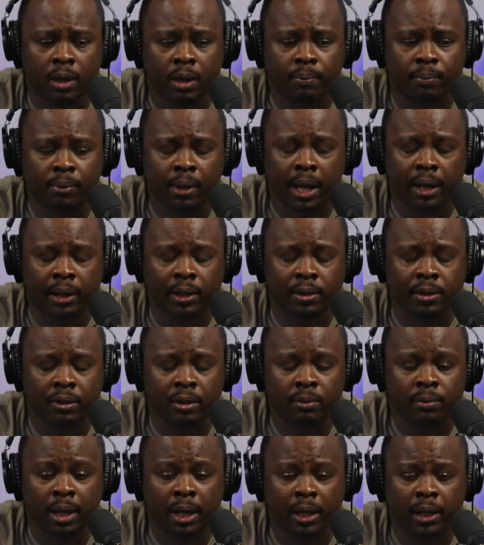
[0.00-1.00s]
practice or
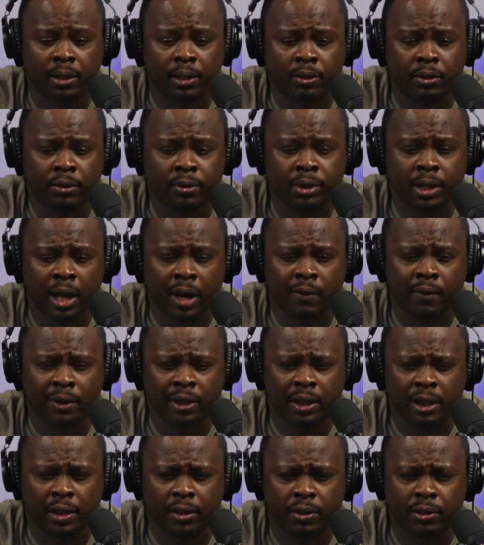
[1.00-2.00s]
embody true
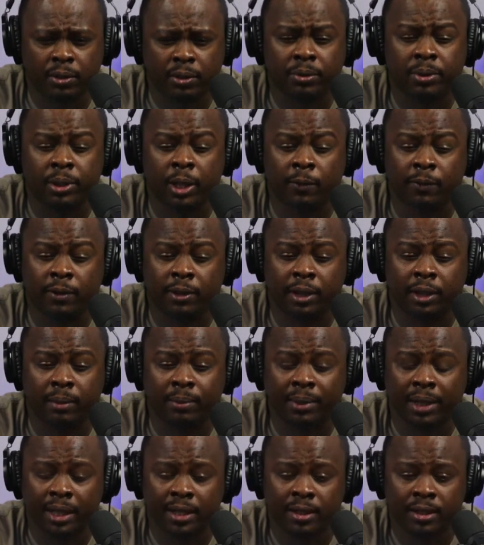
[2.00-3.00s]
sovereignty or true
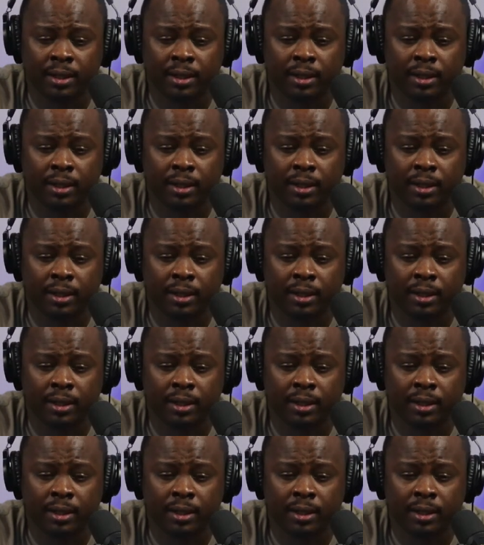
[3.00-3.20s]
self-determination.